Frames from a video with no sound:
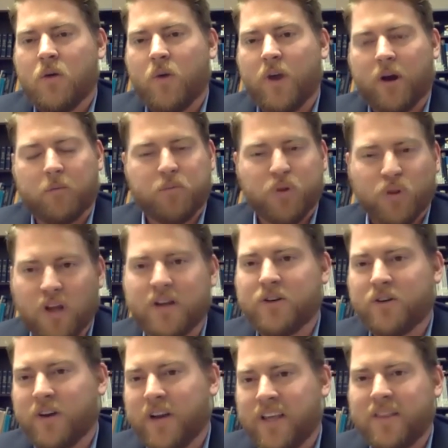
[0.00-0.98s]
We are
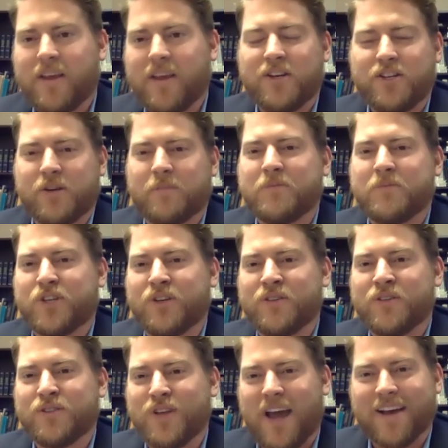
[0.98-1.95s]
plundering the
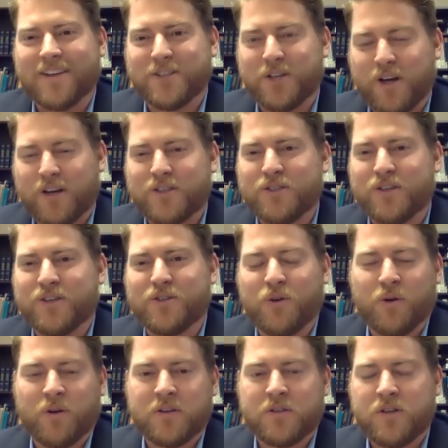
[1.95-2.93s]
Egyptians, as Augustine
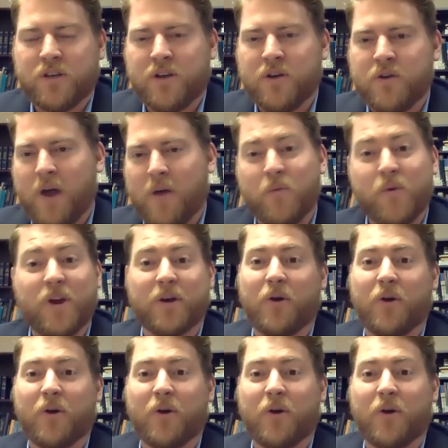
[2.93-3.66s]
told us to, and we are